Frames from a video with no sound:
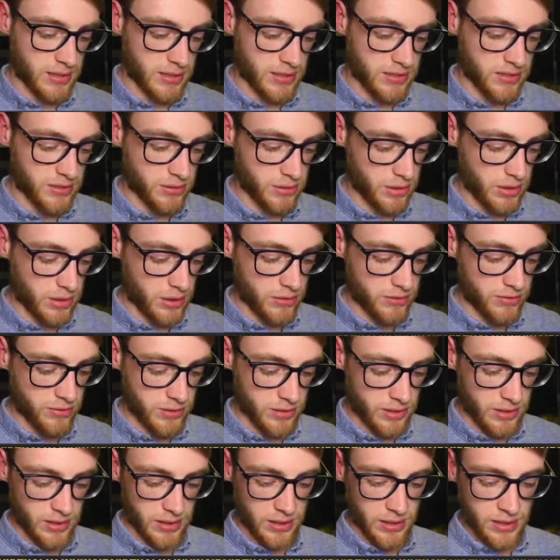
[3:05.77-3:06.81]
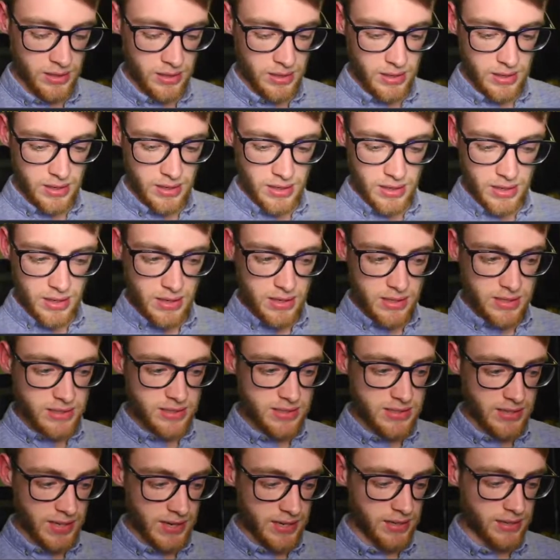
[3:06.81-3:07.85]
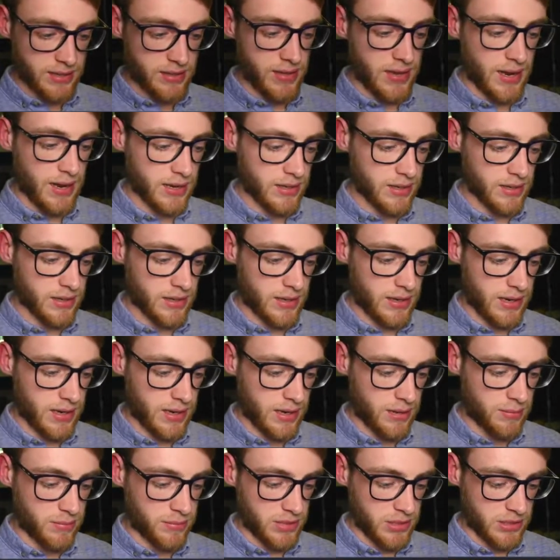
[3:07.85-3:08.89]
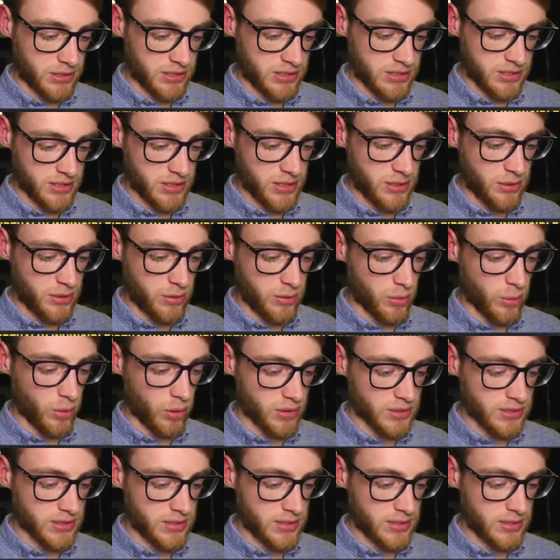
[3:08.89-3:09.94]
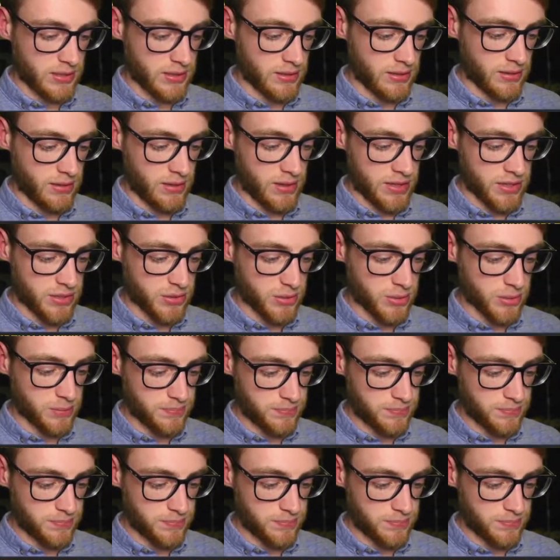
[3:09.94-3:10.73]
So we'll go for the second deck um, and see what's in this one.